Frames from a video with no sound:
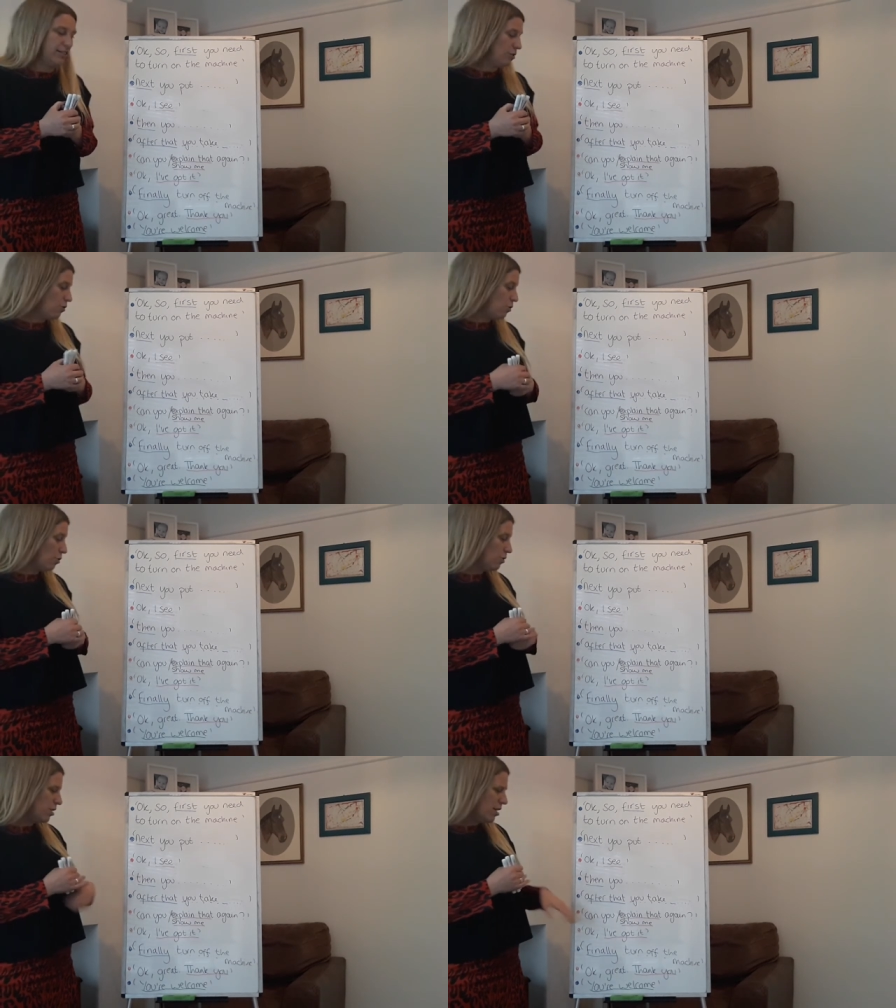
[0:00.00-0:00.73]

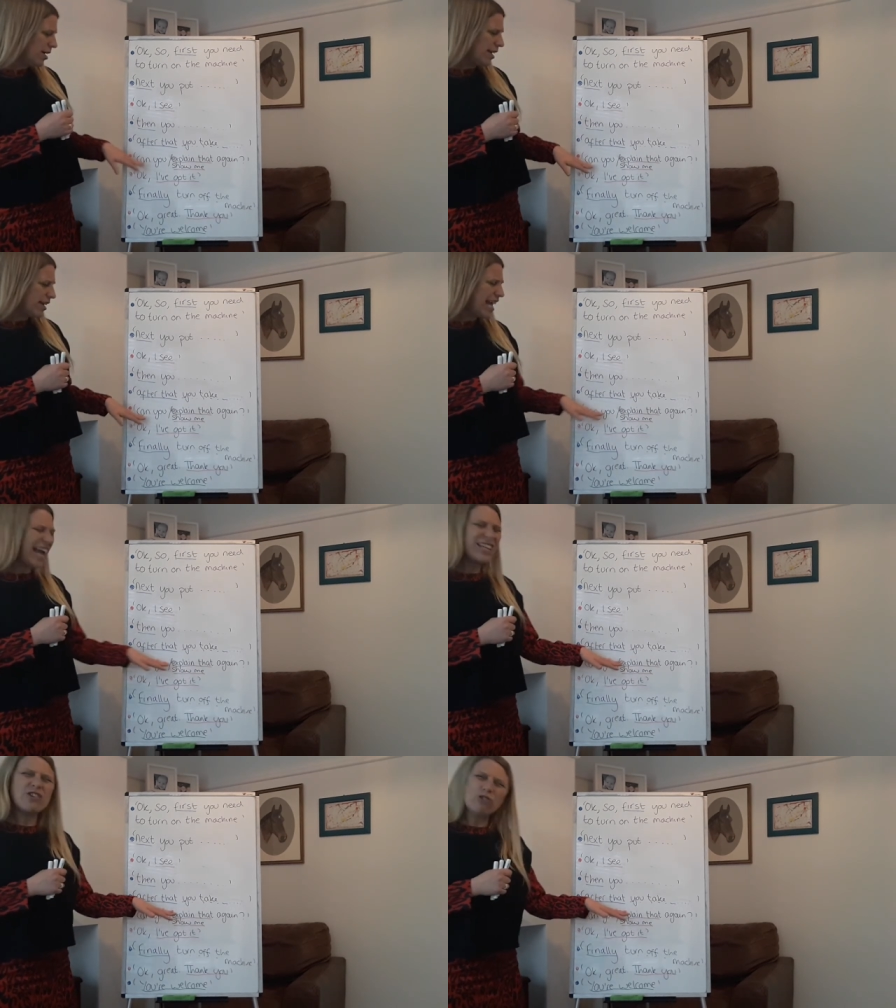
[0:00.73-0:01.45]
Or,
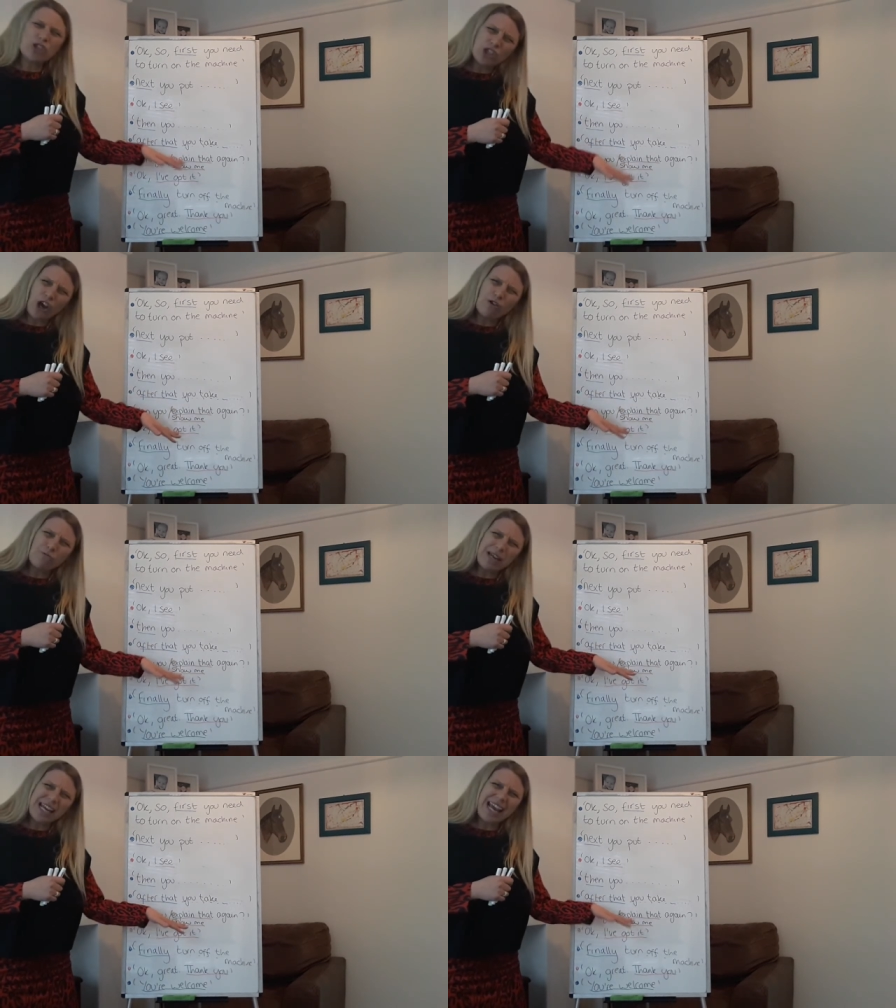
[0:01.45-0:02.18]
can you
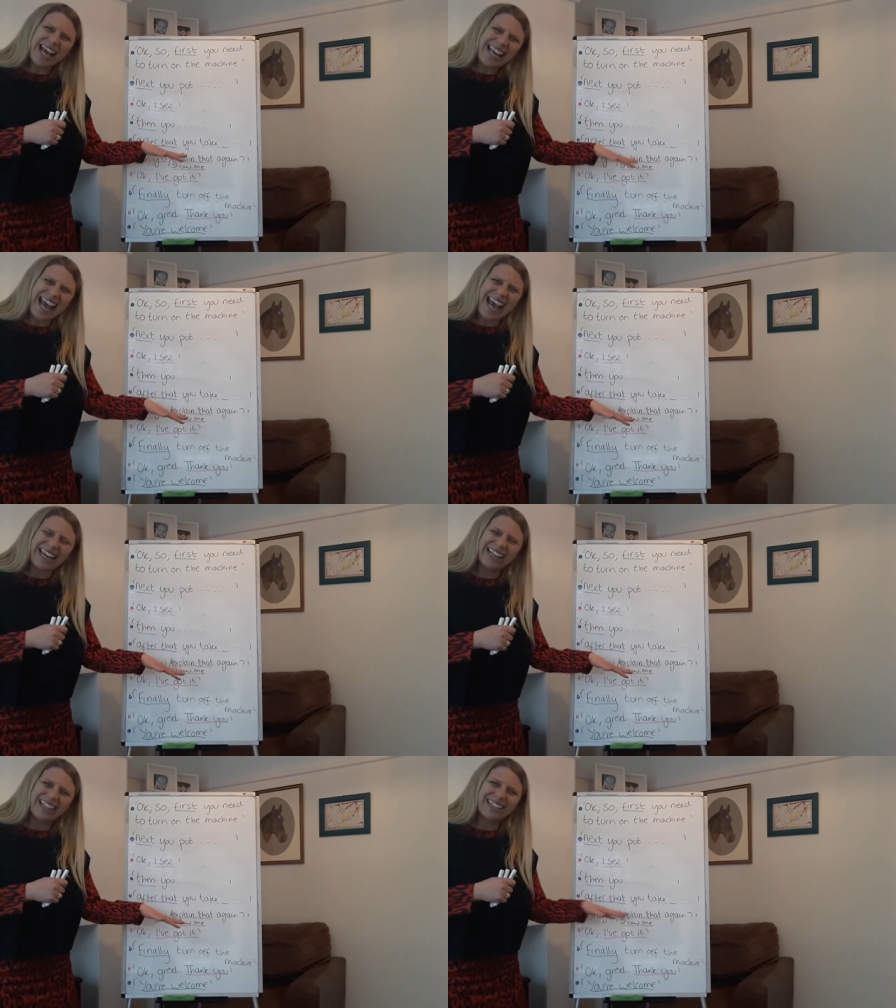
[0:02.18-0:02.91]
show me
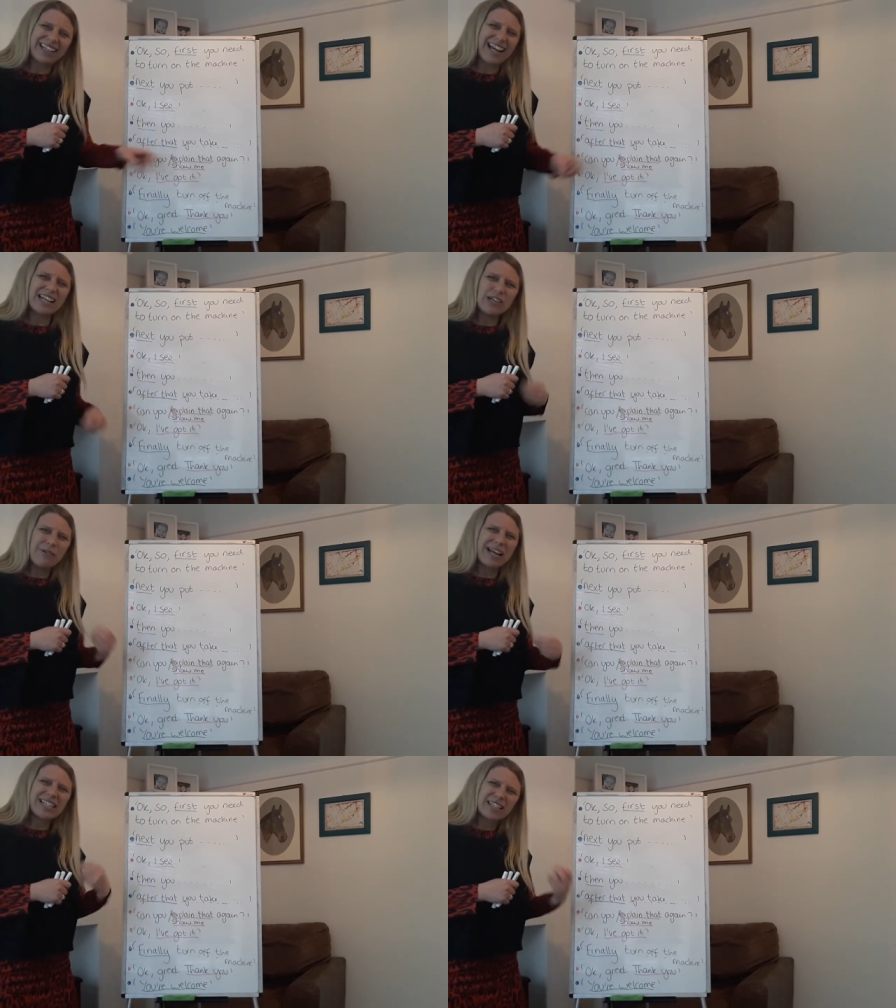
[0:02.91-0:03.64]
again? Can
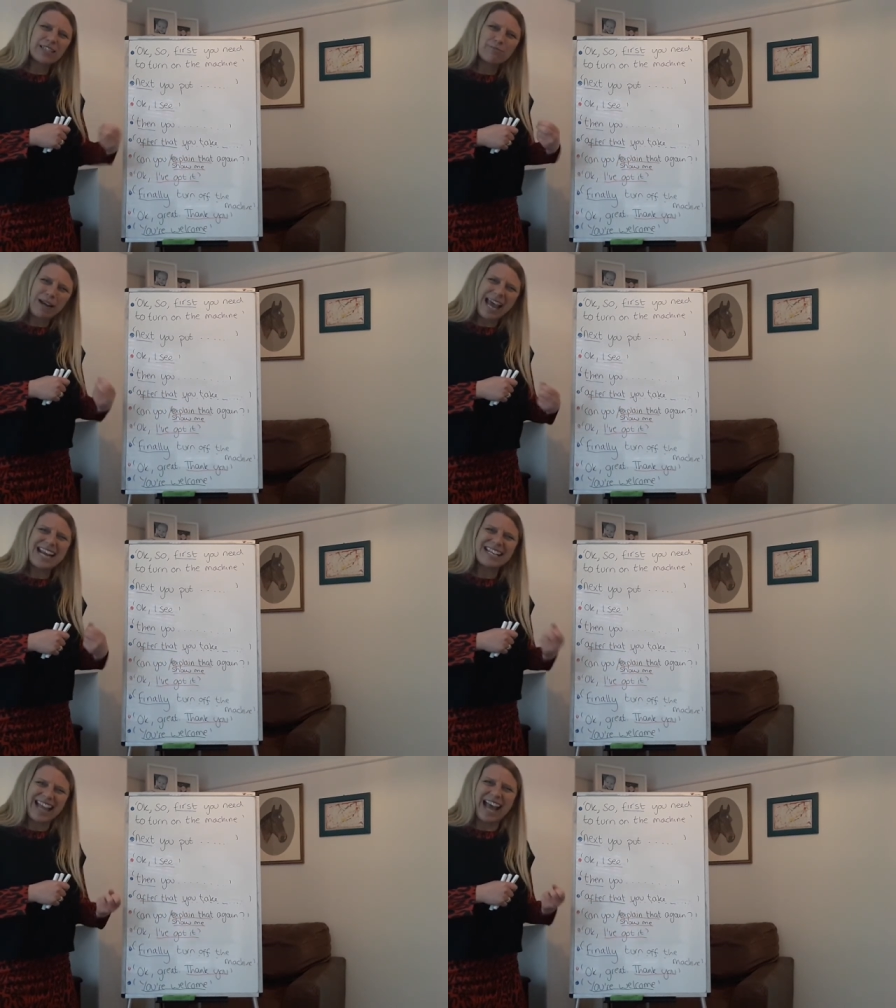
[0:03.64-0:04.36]
you
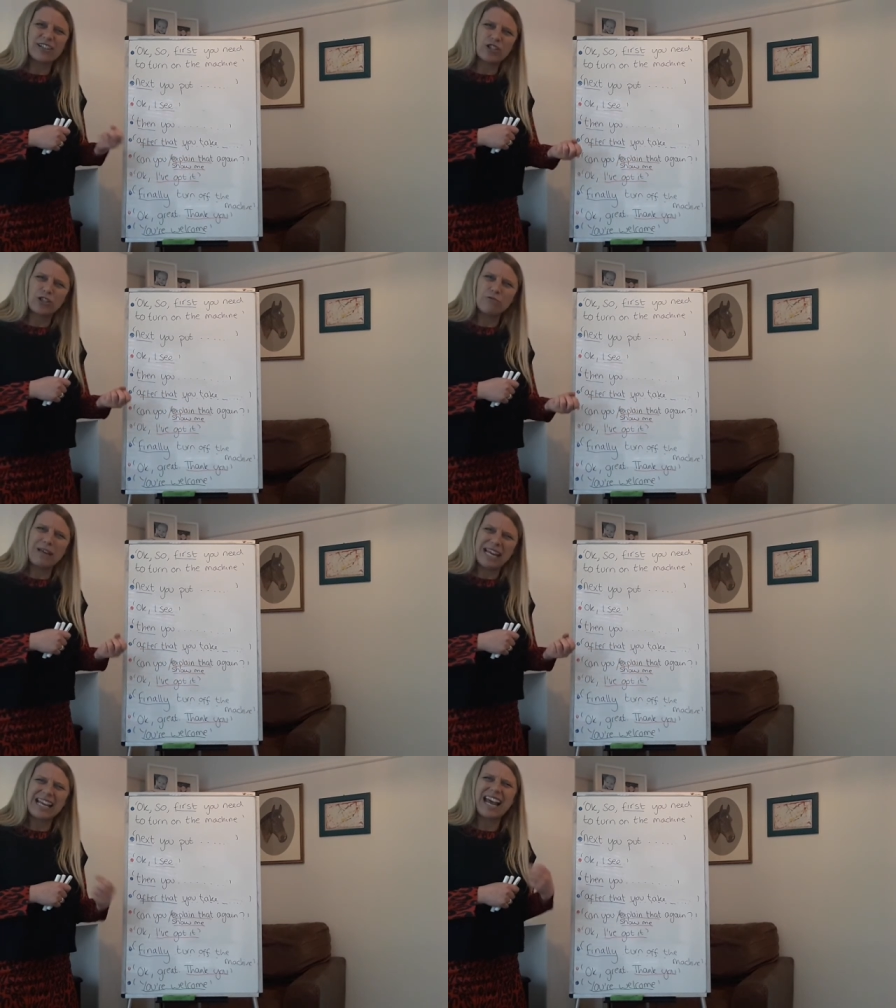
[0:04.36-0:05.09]
explain that to
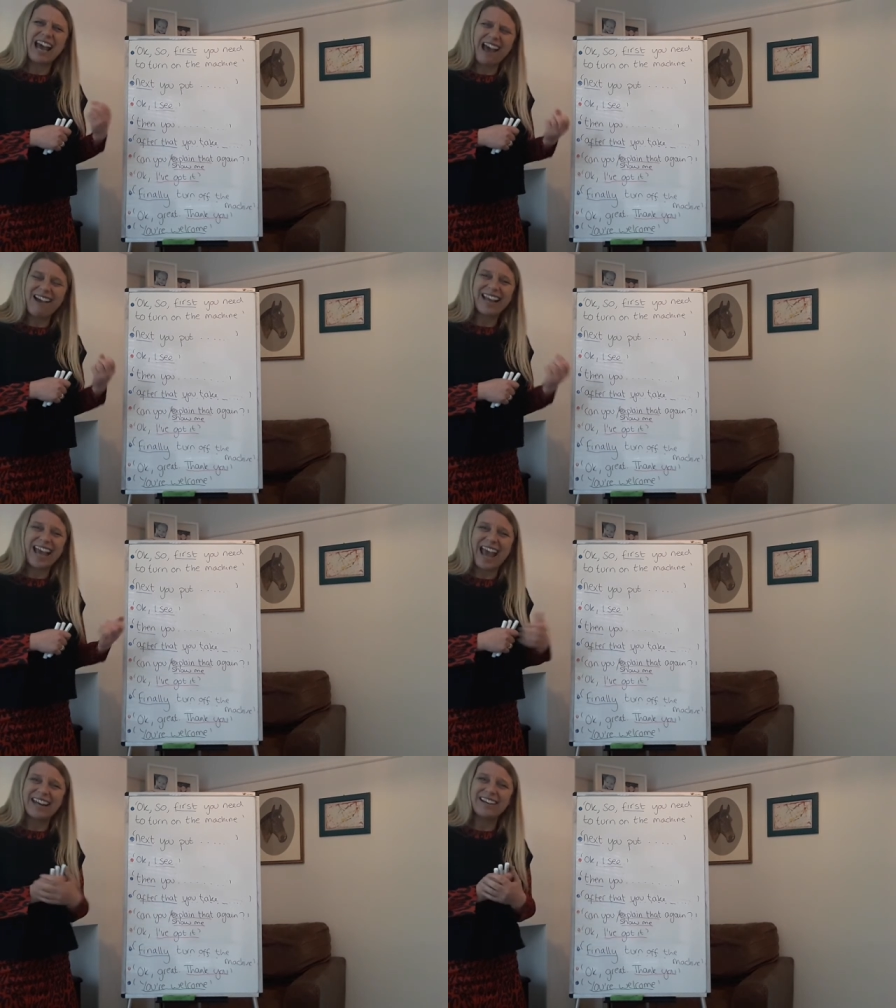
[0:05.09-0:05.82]
me
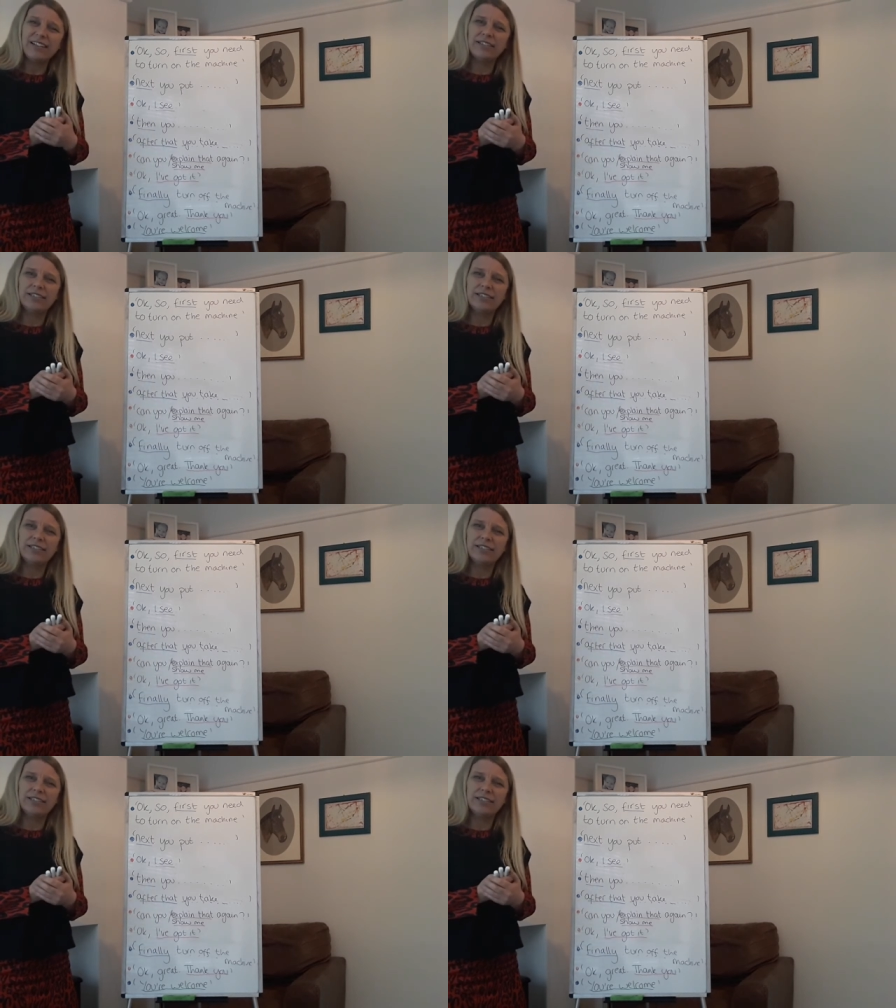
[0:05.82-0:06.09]
again?